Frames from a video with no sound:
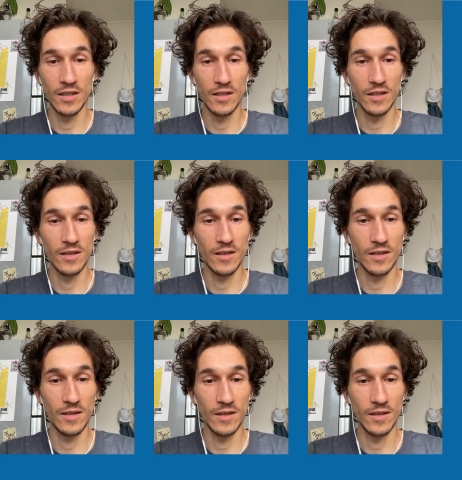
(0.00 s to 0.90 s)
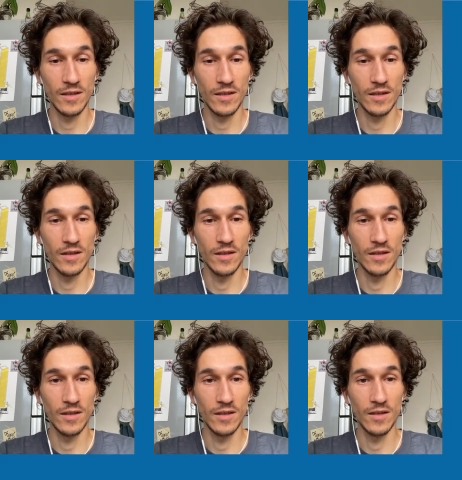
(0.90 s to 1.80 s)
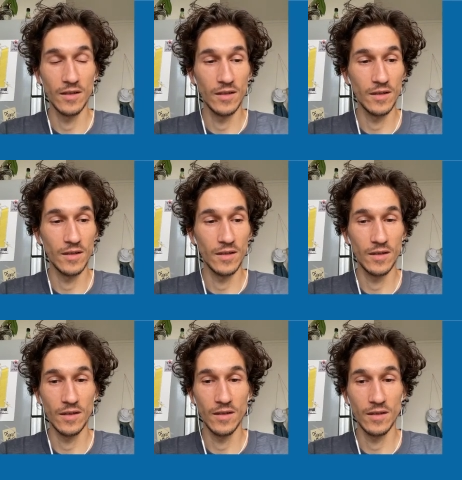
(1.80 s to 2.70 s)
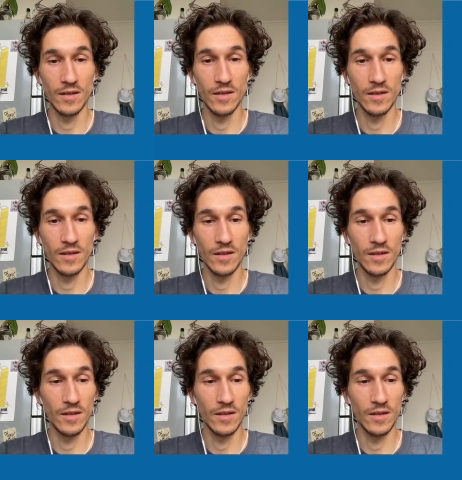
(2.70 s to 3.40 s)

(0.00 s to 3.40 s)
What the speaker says: (no one is talking)